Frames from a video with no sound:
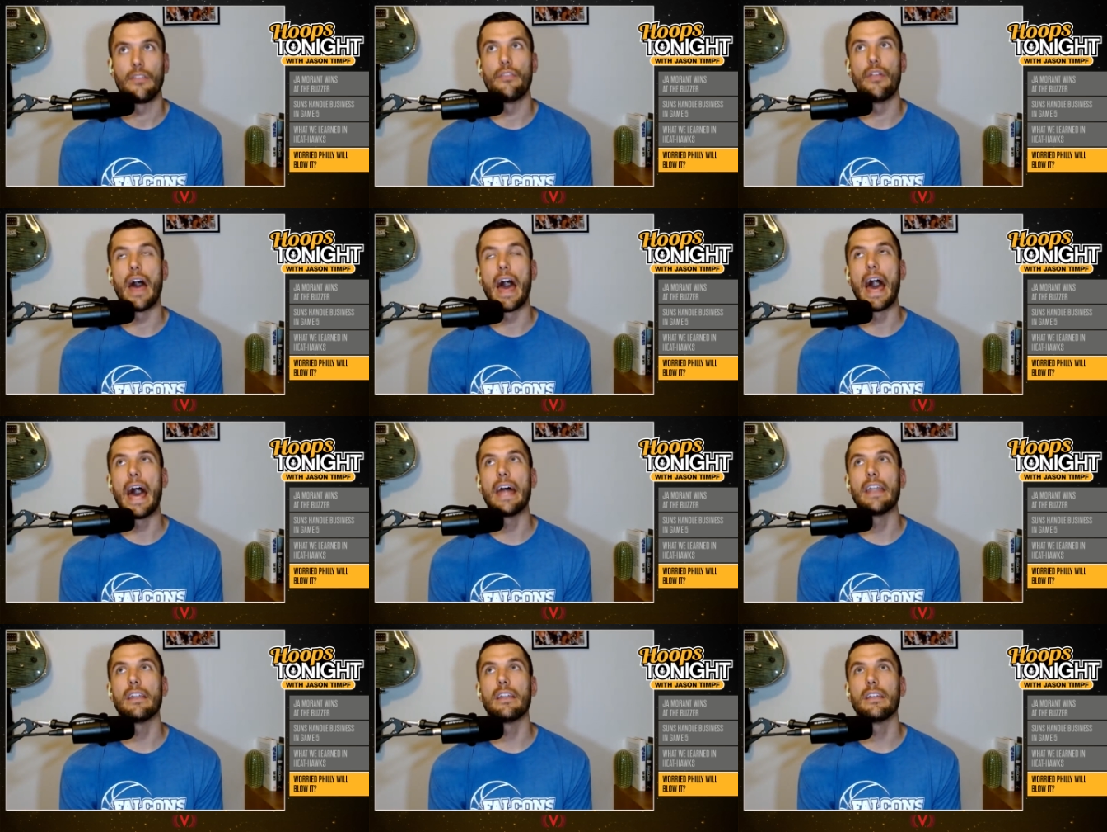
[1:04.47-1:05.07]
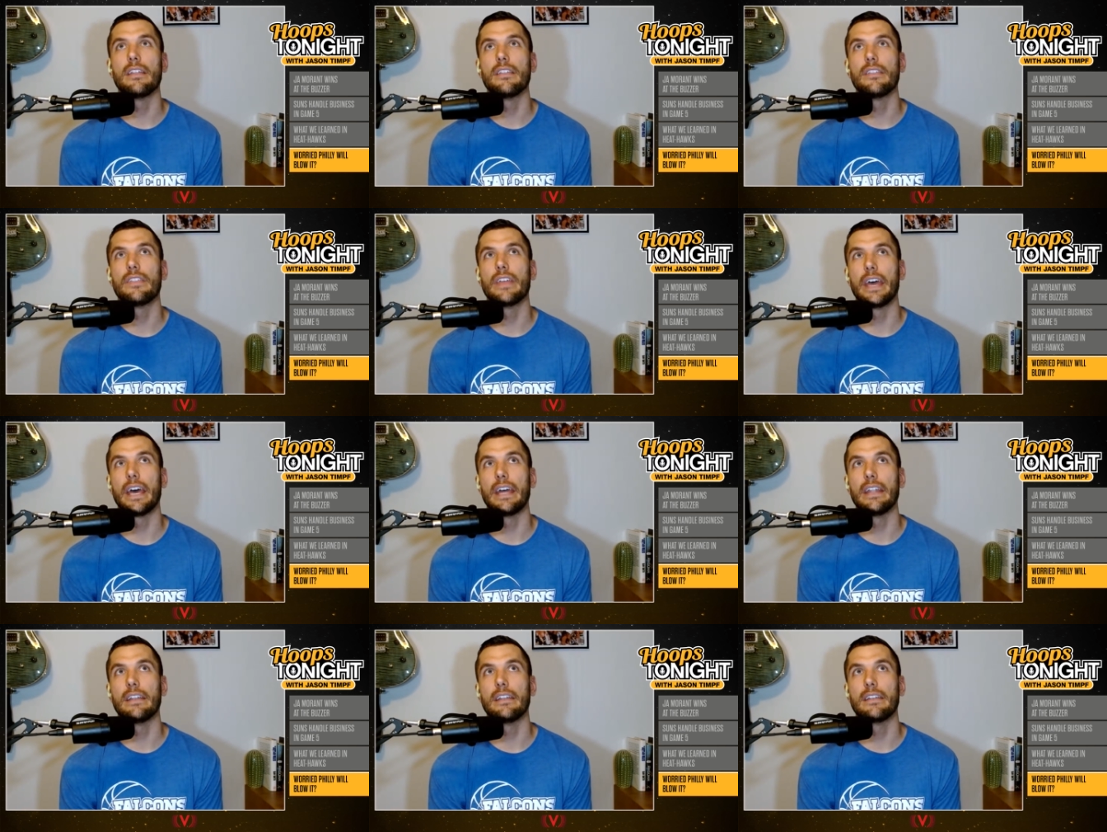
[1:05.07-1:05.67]
That
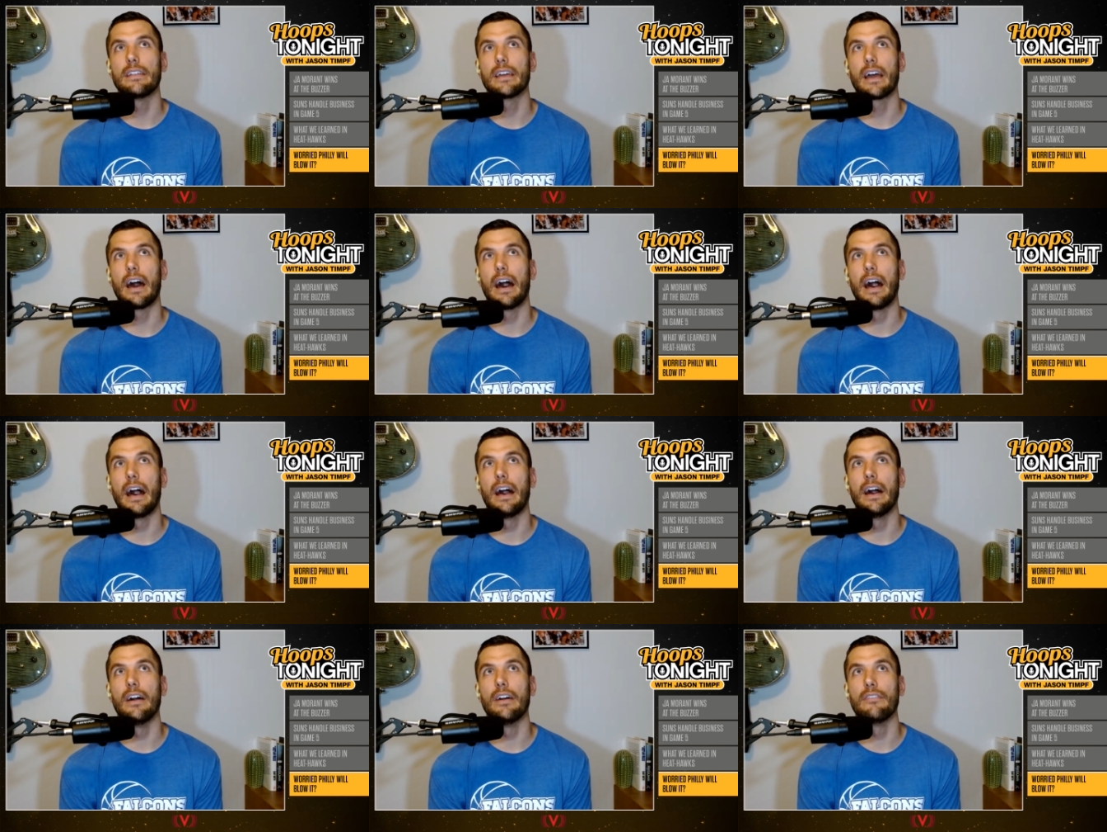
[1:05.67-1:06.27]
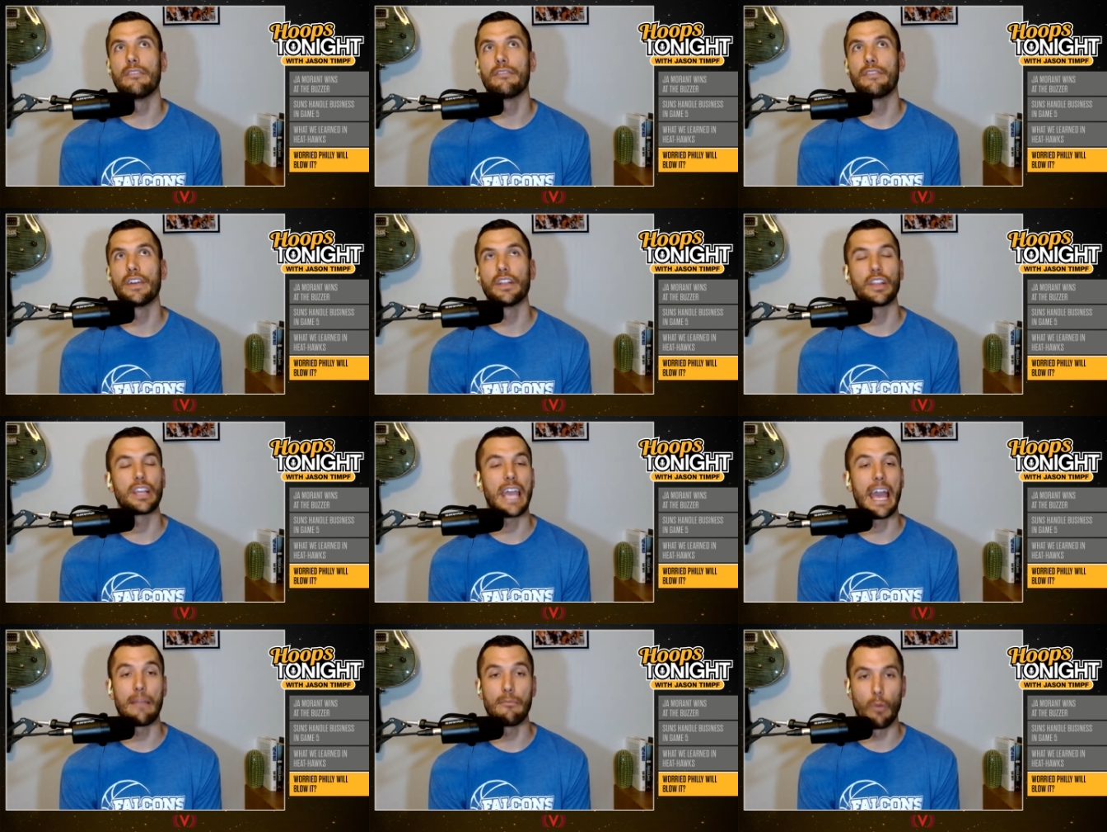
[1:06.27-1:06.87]
that uh,
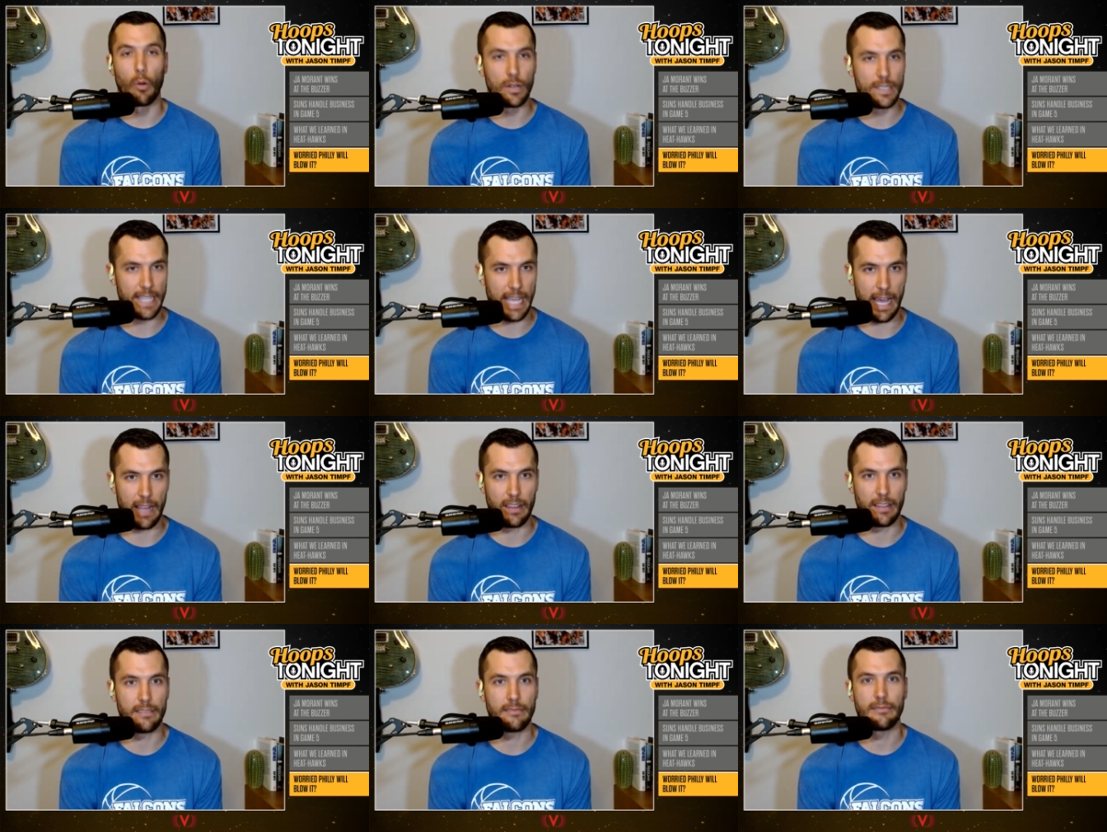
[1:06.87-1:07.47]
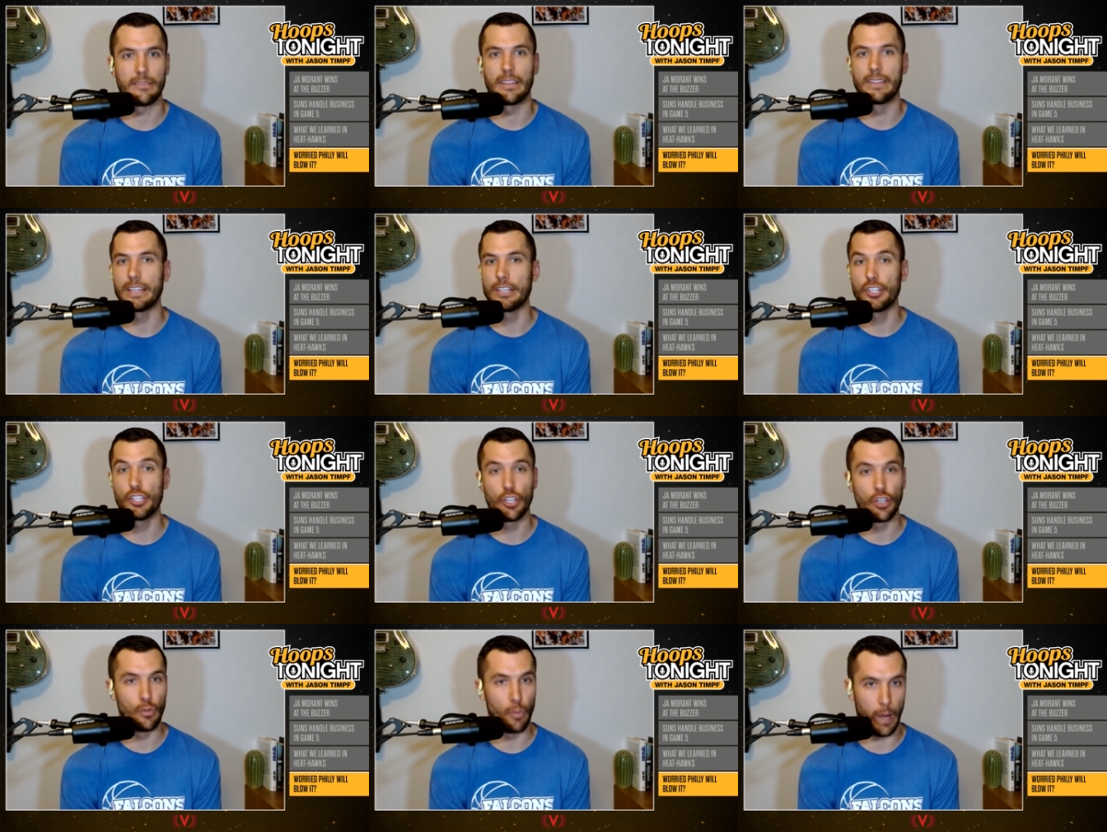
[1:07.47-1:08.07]
Philly had more talent that they
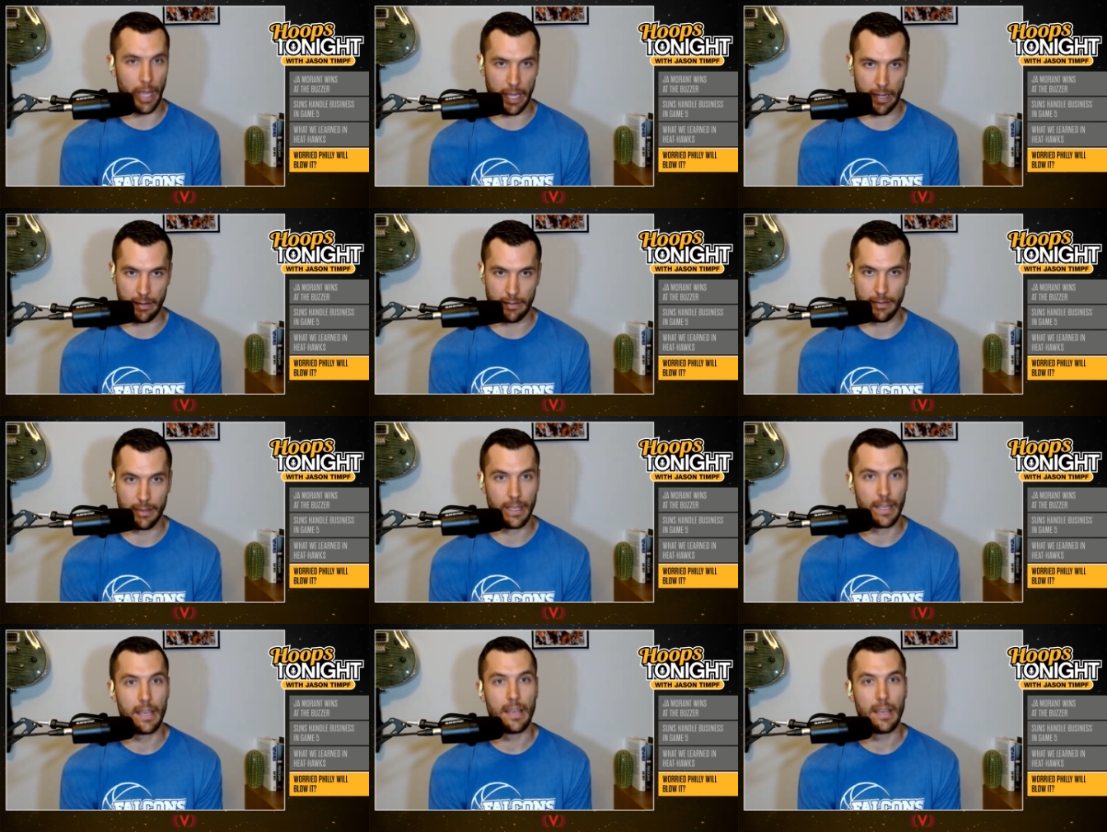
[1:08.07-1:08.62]
should win,